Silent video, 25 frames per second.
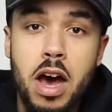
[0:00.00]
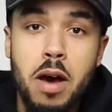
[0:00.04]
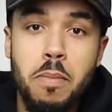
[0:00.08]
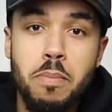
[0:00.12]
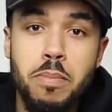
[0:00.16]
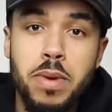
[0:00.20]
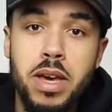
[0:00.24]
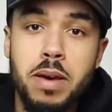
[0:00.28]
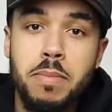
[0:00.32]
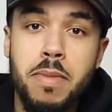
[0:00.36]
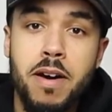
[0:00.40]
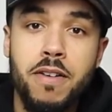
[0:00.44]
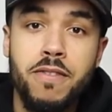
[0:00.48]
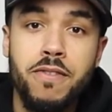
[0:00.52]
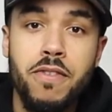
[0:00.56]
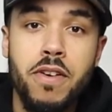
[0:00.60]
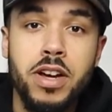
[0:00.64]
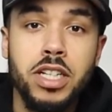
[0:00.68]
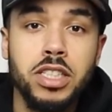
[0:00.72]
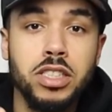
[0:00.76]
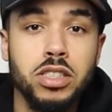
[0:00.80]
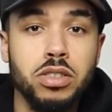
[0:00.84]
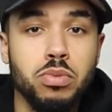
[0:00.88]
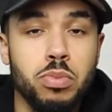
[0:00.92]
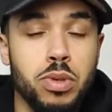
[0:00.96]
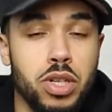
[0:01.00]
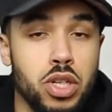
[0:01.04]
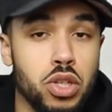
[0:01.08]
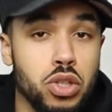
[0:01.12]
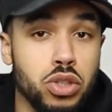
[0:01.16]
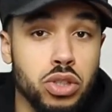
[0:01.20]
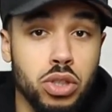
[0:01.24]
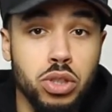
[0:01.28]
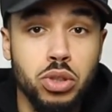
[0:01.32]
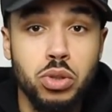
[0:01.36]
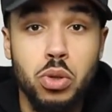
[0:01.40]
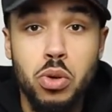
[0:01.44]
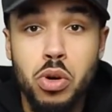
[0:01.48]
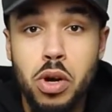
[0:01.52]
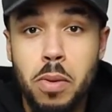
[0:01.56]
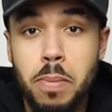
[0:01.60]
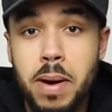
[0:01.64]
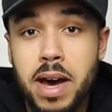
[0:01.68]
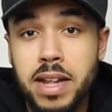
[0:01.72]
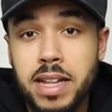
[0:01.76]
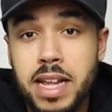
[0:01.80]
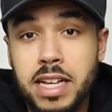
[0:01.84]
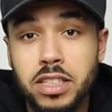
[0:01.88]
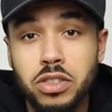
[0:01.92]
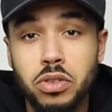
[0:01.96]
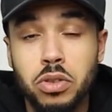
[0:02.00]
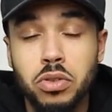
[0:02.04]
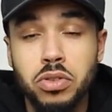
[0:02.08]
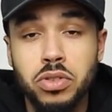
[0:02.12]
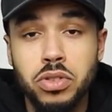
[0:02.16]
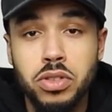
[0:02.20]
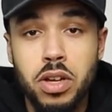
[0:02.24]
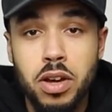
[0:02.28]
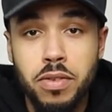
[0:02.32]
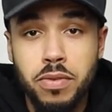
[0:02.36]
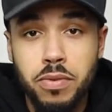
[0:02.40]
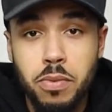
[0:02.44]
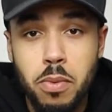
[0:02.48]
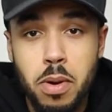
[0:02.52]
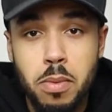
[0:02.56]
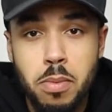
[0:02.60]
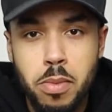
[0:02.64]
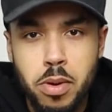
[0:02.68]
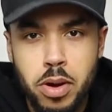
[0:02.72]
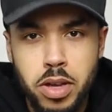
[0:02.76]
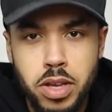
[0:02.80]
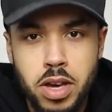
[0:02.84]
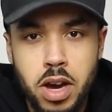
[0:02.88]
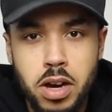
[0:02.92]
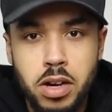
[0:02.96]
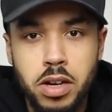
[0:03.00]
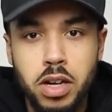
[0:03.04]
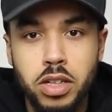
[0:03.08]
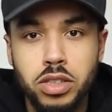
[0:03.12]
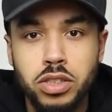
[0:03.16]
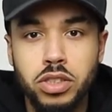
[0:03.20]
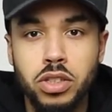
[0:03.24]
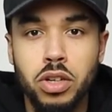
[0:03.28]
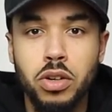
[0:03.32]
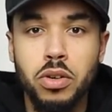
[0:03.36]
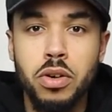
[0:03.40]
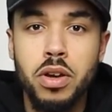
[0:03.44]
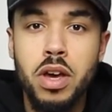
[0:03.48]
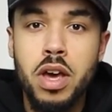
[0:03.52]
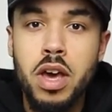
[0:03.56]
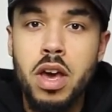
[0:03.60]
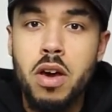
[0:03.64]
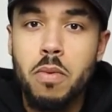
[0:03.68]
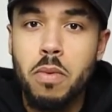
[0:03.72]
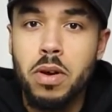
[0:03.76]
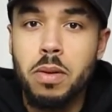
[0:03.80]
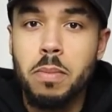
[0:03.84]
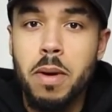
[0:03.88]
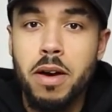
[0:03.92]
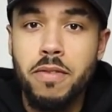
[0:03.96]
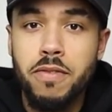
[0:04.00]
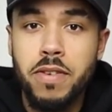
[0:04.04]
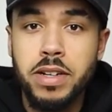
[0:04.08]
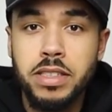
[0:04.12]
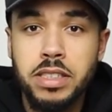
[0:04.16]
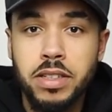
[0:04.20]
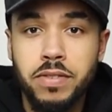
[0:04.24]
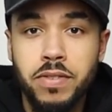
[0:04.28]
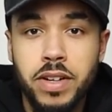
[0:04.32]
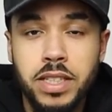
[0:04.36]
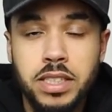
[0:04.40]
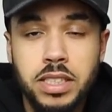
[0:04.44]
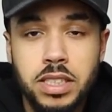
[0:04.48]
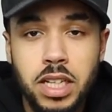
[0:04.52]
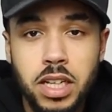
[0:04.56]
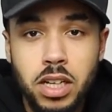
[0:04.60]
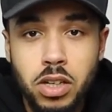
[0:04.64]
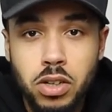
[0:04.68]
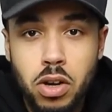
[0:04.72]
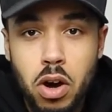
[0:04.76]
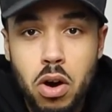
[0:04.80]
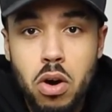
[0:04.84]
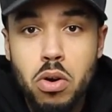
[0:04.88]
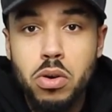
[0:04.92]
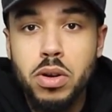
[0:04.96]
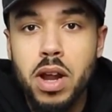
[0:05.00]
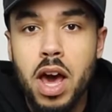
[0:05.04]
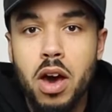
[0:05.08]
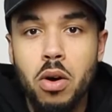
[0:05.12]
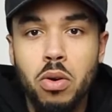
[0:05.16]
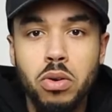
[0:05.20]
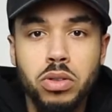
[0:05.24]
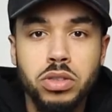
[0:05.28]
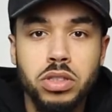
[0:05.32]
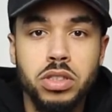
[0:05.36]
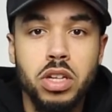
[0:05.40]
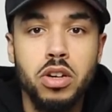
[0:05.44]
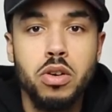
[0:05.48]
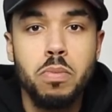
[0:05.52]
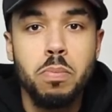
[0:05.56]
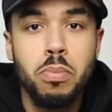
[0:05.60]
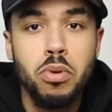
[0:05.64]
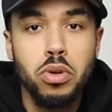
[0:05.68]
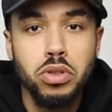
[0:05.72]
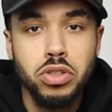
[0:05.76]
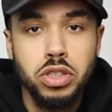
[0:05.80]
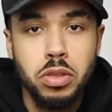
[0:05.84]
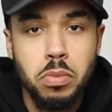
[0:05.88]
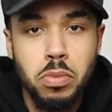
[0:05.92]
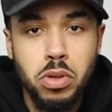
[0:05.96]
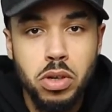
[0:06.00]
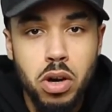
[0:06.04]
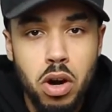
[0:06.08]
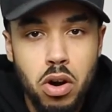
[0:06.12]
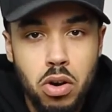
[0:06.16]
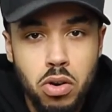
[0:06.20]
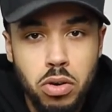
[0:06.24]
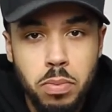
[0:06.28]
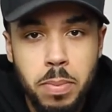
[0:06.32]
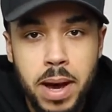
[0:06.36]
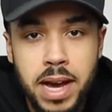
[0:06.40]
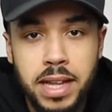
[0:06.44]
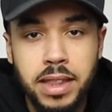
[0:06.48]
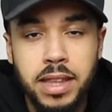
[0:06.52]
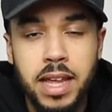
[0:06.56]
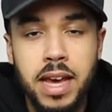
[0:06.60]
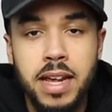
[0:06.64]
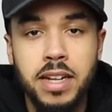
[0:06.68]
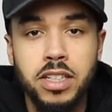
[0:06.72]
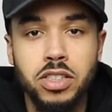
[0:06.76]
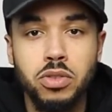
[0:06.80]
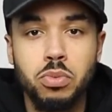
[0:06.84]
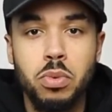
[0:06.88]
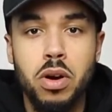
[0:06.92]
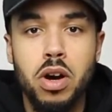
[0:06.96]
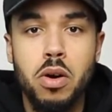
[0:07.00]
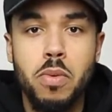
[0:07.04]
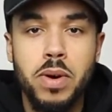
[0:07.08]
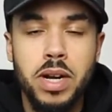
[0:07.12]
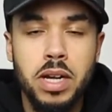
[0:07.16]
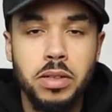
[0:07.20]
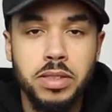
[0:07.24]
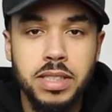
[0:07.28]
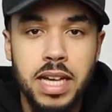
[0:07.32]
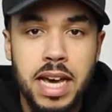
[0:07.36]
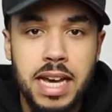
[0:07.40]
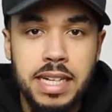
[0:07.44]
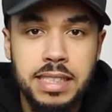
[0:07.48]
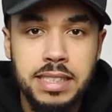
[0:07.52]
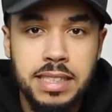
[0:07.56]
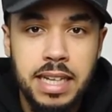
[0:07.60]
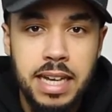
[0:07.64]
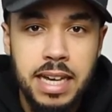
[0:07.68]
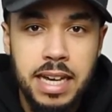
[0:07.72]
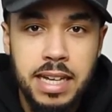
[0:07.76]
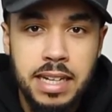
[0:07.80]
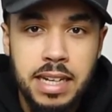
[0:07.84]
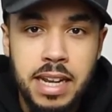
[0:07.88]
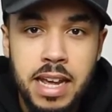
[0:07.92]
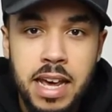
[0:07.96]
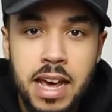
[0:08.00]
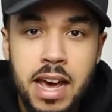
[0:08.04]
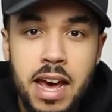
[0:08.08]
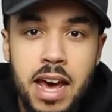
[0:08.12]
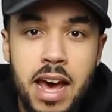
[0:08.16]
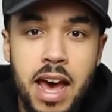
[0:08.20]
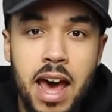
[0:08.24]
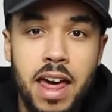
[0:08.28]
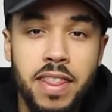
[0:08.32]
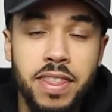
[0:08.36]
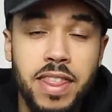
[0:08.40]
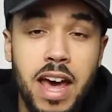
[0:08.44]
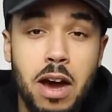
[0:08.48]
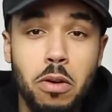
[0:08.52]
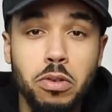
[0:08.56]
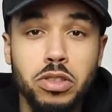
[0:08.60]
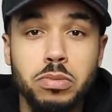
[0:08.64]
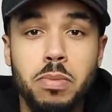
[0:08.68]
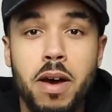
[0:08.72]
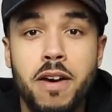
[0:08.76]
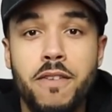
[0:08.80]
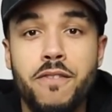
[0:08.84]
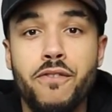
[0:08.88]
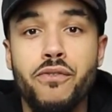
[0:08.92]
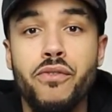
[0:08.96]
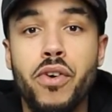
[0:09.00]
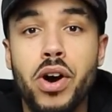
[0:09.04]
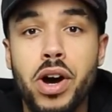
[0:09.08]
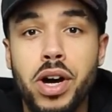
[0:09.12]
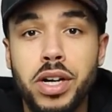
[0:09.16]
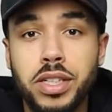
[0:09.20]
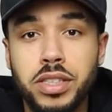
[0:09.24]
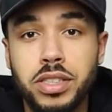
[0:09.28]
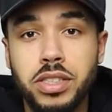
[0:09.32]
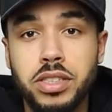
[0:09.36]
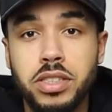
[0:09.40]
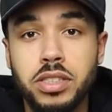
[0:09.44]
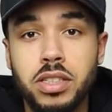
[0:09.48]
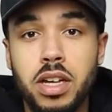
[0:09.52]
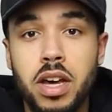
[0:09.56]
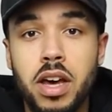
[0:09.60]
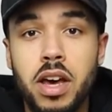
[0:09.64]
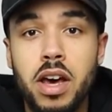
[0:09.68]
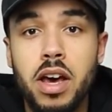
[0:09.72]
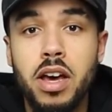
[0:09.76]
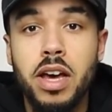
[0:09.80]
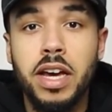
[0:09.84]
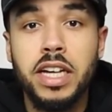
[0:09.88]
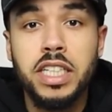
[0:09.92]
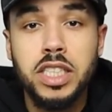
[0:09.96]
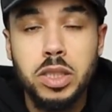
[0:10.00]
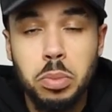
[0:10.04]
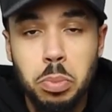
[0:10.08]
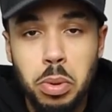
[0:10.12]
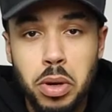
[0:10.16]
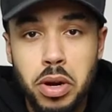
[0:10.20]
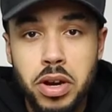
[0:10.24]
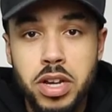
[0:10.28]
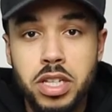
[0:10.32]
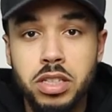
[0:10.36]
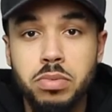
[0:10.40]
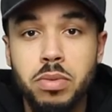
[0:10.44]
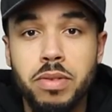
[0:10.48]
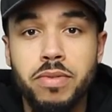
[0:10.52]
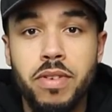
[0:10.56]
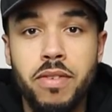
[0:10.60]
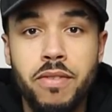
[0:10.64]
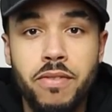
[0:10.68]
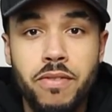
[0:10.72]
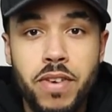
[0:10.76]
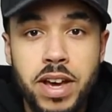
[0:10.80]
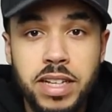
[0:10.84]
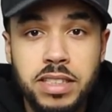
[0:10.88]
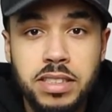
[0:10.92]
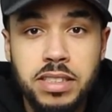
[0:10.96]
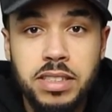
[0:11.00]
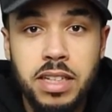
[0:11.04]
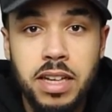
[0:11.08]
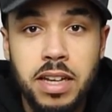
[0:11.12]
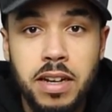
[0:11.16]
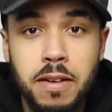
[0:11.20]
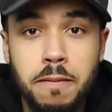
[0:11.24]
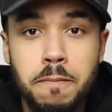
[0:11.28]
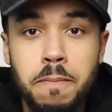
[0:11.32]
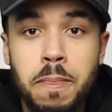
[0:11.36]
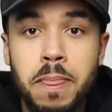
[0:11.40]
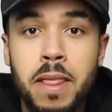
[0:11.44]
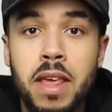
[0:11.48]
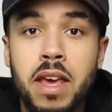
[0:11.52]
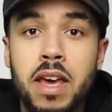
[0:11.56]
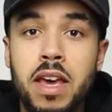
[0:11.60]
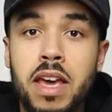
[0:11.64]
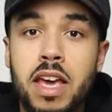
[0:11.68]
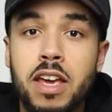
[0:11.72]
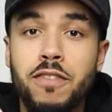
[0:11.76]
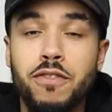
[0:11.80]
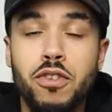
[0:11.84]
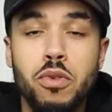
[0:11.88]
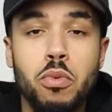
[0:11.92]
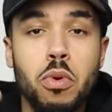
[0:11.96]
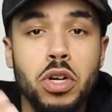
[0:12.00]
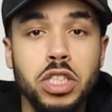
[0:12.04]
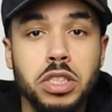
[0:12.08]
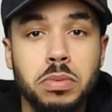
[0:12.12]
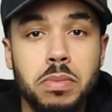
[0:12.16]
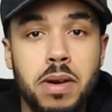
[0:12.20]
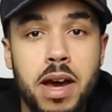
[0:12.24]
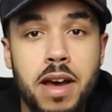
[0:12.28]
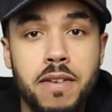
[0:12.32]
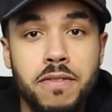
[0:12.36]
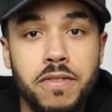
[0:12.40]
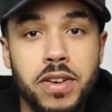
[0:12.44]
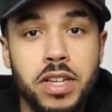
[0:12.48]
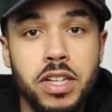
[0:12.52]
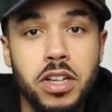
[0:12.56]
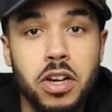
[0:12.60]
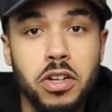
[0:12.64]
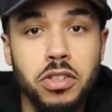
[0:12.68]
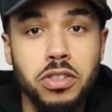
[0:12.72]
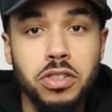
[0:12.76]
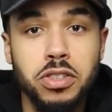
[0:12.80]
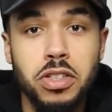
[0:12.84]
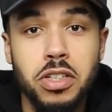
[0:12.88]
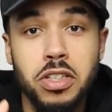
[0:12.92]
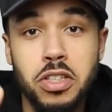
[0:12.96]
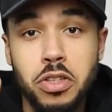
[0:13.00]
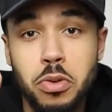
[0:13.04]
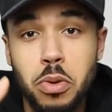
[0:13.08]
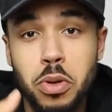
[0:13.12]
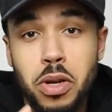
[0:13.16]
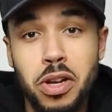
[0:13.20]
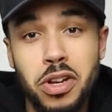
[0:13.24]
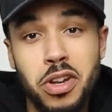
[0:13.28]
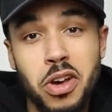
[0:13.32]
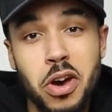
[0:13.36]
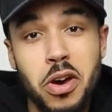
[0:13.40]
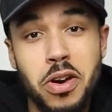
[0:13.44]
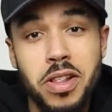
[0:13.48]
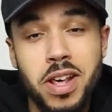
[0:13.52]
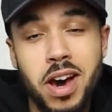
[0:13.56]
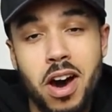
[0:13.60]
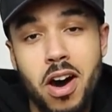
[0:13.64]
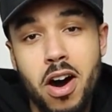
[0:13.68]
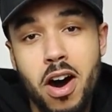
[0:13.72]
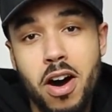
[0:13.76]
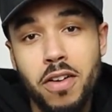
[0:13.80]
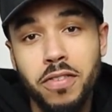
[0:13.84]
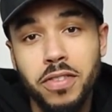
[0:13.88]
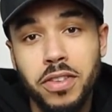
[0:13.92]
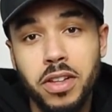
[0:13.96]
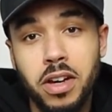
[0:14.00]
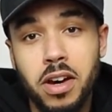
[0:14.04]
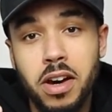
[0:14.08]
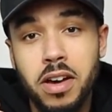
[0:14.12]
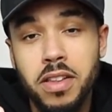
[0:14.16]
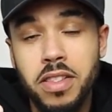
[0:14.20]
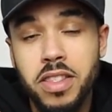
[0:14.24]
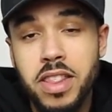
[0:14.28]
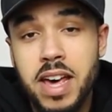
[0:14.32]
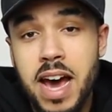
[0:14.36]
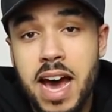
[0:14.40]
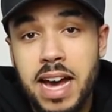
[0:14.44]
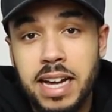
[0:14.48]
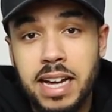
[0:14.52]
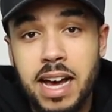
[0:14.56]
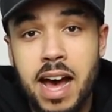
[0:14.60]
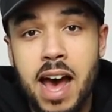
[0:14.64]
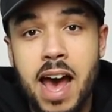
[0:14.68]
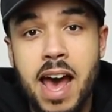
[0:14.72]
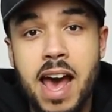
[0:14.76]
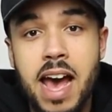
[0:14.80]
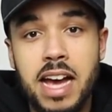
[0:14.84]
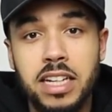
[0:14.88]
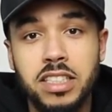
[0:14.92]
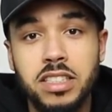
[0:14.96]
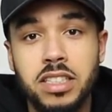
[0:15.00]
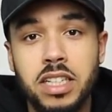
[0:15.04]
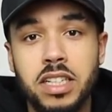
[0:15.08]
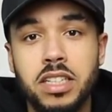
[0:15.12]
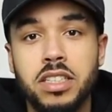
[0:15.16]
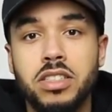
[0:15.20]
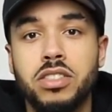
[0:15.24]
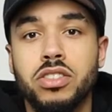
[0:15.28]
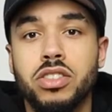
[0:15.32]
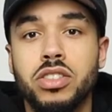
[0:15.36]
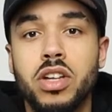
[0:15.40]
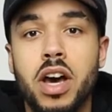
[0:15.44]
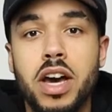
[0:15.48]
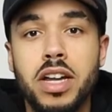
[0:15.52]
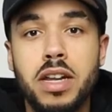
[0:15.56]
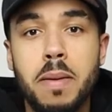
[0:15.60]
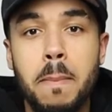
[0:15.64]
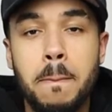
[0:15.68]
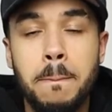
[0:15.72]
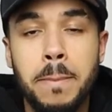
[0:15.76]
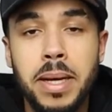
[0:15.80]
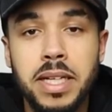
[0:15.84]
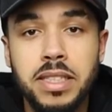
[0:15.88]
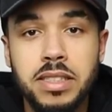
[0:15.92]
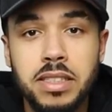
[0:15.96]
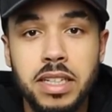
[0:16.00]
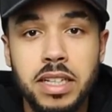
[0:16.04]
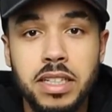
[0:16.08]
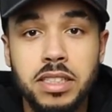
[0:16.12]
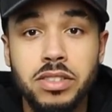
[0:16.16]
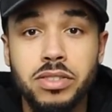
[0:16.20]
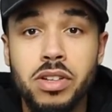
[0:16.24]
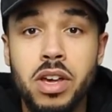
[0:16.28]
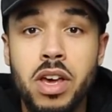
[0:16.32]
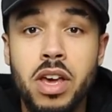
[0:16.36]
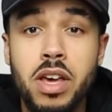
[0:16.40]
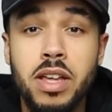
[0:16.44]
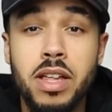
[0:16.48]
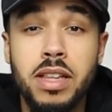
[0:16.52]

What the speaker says: Me and my friends, we used to talk about that sort of stuff when we were younger. So one of my friends invested in gold. I also bought some gold back then as well when I was 18. And that was my first experience with investing. If you watch my videos, you would know that after that, I actually started a business.